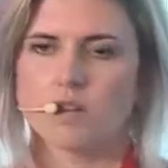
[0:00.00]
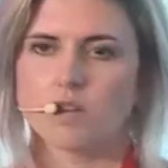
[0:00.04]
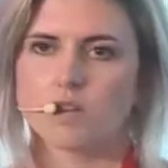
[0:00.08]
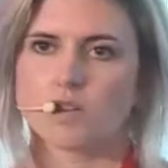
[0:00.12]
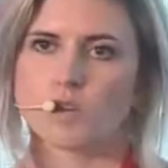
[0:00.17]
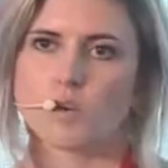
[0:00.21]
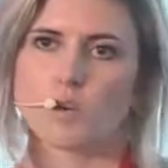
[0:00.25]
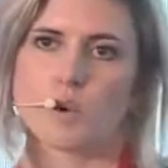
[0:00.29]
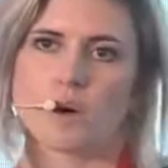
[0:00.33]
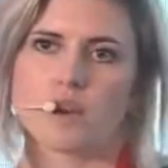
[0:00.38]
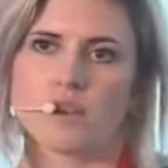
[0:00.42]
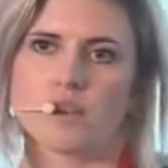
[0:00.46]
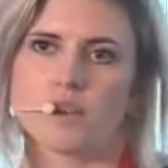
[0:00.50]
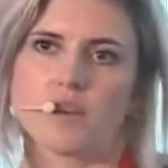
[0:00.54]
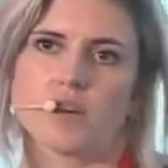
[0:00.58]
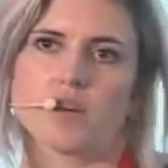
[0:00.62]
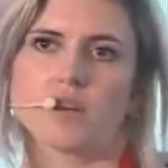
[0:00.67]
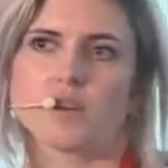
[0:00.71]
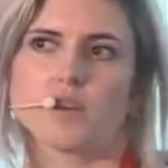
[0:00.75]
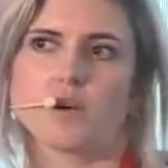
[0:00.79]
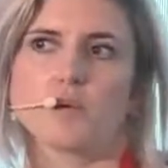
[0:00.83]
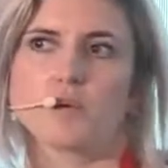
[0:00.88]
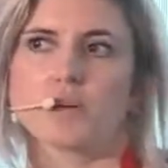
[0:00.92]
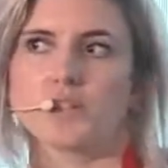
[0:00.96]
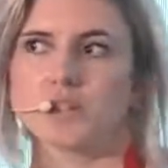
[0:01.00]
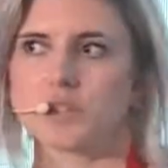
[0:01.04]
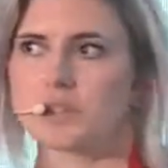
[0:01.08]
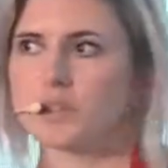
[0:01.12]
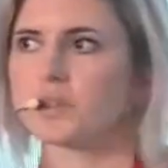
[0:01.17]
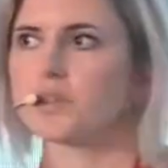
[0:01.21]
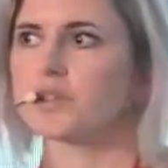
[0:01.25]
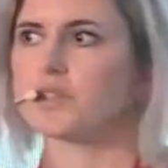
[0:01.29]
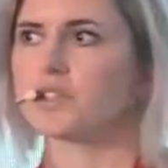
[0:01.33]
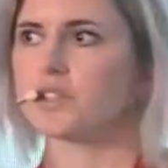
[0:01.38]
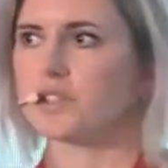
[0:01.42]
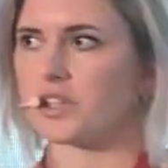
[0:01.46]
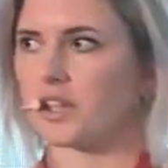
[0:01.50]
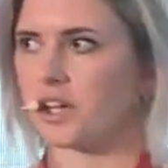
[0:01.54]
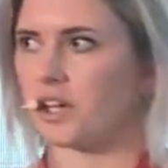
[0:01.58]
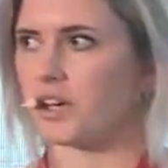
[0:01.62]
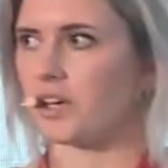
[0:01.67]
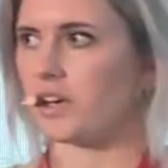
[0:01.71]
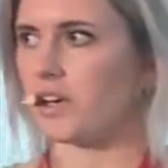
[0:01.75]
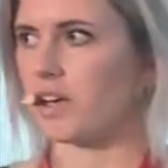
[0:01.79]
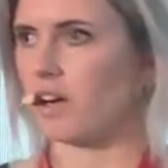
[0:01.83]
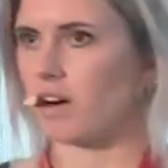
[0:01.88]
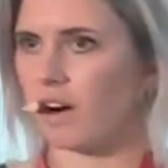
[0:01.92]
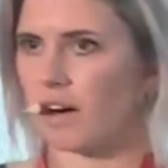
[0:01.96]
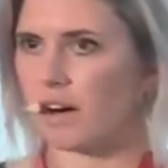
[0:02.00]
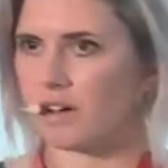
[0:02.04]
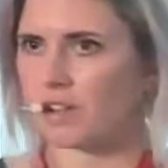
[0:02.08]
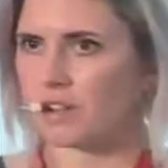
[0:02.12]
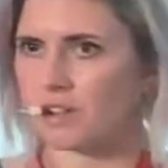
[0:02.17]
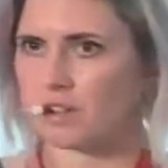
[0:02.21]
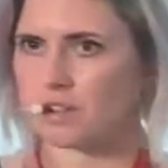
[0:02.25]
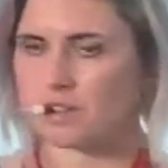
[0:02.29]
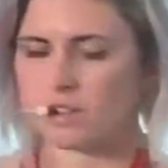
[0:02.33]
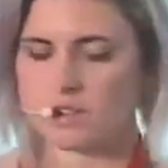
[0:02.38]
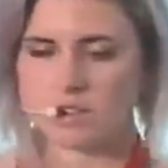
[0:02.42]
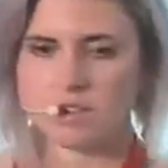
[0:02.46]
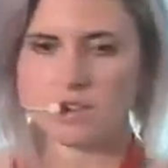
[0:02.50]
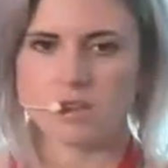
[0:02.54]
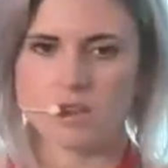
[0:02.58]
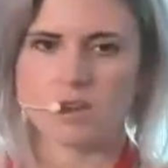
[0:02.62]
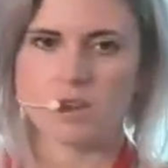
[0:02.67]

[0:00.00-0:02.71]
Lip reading: So one thing that we do is security audits.